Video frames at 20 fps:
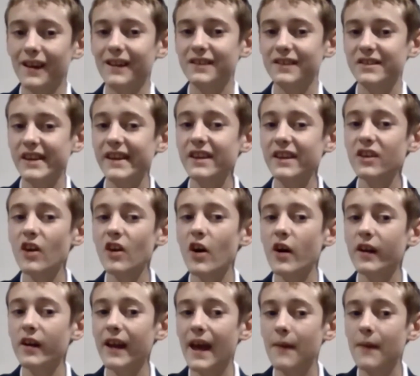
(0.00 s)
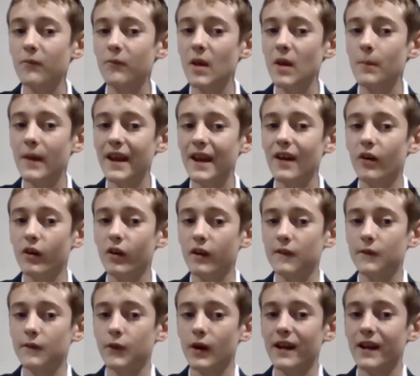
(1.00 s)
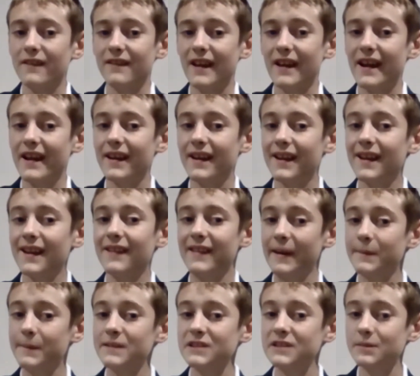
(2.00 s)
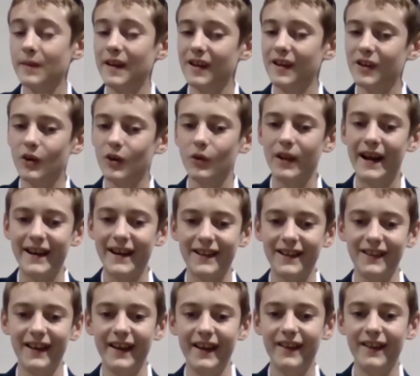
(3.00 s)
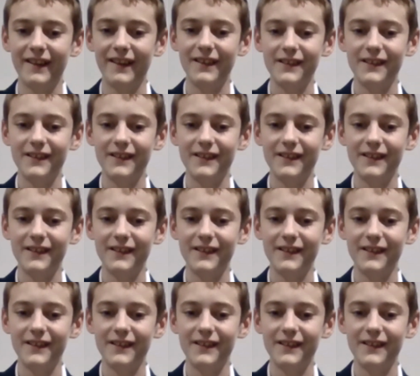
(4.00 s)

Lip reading: Seeing you earn MVP honours for SA, that must have been a cool accolade.